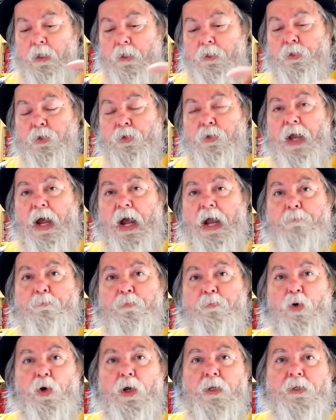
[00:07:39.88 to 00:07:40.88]
Do not
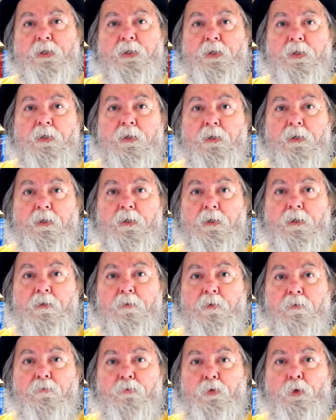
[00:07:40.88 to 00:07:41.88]
put
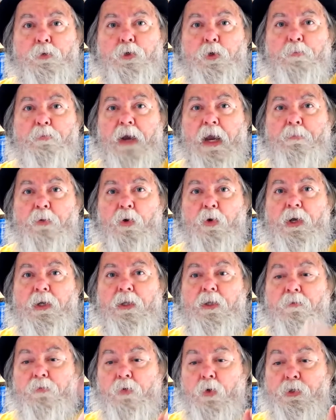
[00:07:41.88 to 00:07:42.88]
filter paper
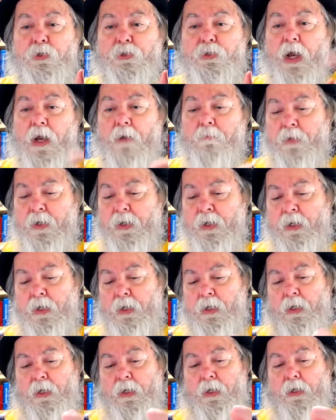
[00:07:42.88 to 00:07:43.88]
in the first time.
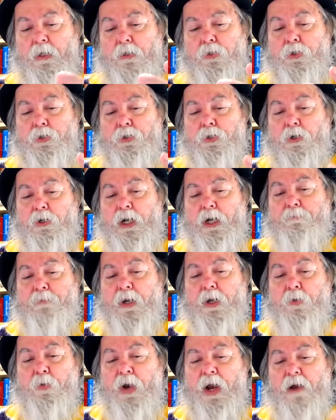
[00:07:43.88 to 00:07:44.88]
Just collect by
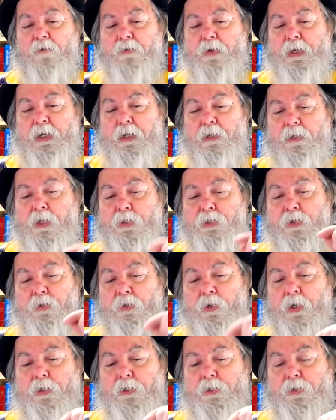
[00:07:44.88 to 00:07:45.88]
gravity. That's
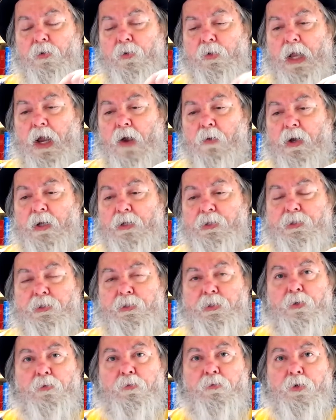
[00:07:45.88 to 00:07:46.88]
going to allow us
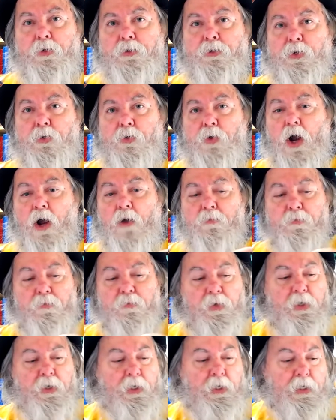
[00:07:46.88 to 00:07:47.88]
to filter off
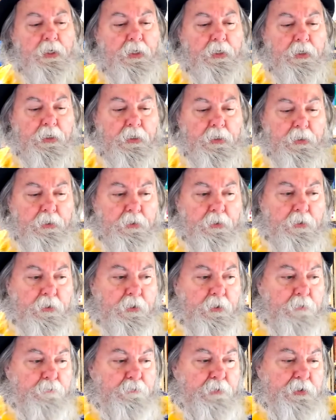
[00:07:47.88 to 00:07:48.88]

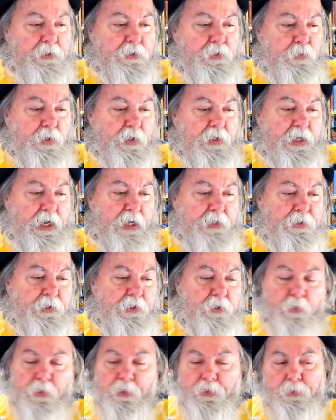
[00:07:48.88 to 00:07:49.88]
the benzoic
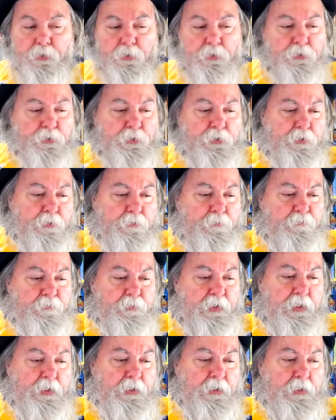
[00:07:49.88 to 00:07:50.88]
acid crystals
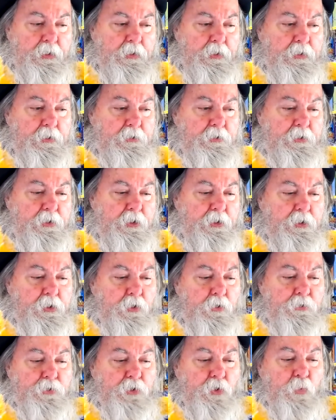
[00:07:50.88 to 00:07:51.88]
to get
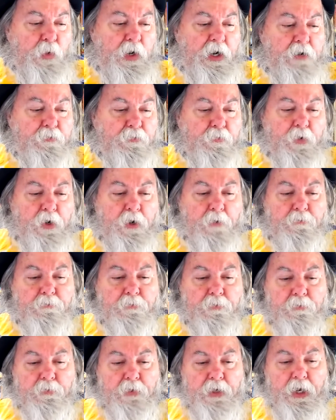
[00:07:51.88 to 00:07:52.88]
those away
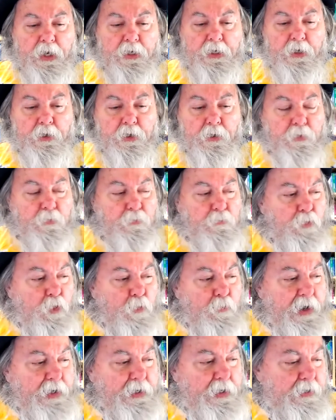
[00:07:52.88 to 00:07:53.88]
from any
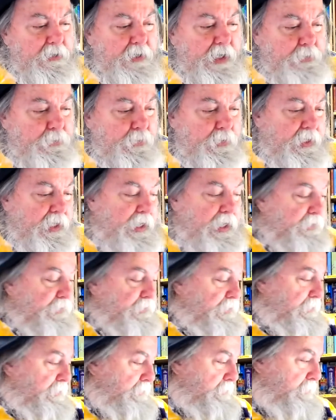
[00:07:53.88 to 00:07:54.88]
remaining nitric
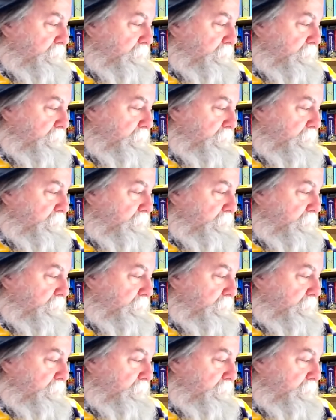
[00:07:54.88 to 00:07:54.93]
acid,